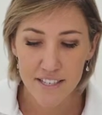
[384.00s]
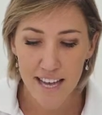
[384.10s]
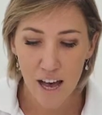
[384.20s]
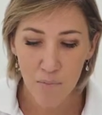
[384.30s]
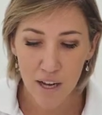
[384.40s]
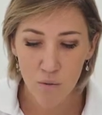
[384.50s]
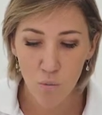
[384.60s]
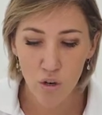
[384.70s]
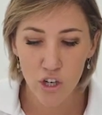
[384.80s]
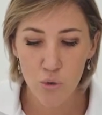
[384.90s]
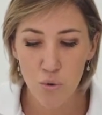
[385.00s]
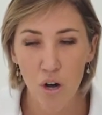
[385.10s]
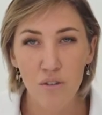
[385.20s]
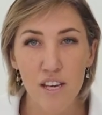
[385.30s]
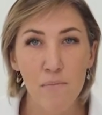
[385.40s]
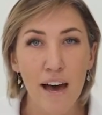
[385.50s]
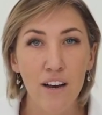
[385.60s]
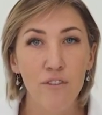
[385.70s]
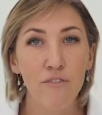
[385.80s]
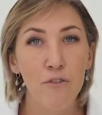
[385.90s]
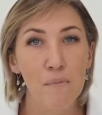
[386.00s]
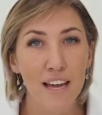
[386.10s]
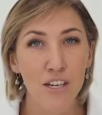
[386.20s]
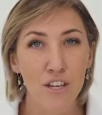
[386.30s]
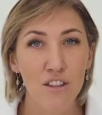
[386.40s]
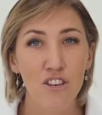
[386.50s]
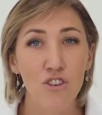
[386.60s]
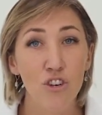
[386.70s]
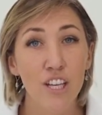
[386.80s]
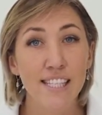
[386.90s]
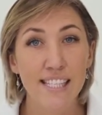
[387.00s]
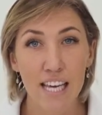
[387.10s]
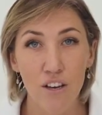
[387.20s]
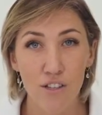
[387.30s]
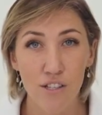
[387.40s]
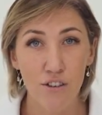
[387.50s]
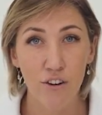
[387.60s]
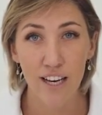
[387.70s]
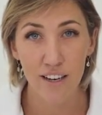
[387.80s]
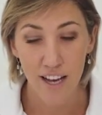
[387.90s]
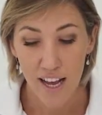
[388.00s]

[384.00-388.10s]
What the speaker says: down button will control the amount of information that you can see on the screen.